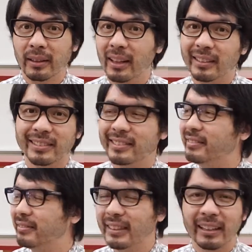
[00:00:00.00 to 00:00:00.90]

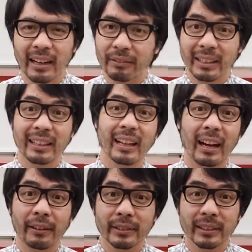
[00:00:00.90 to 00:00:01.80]
It's in our everyday
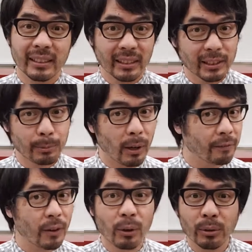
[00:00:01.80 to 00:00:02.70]
lives. It's in our
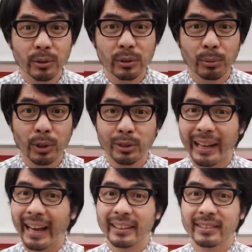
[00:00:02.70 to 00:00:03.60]
smartphones. We used
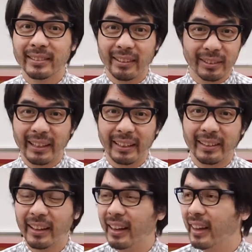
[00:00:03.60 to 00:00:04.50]
to access the
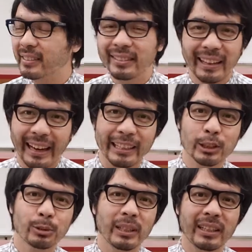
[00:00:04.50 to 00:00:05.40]
internet. It's in the
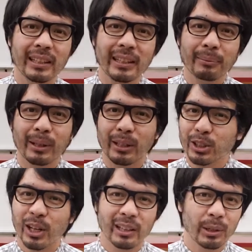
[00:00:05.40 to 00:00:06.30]
ice cream and the
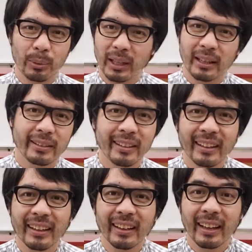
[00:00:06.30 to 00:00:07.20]
chocolate we eat.
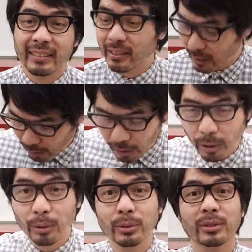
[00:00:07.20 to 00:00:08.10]
It's in the
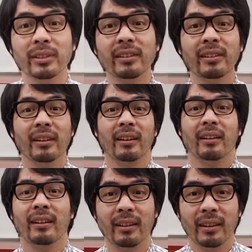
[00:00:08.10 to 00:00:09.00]
clothes
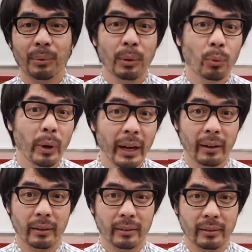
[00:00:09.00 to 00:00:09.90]
that we
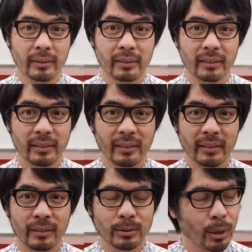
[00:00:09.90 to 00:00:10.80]
wear.
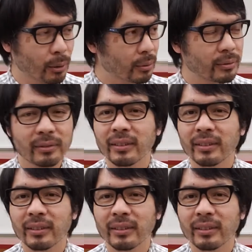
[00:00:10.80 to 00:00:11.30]
So,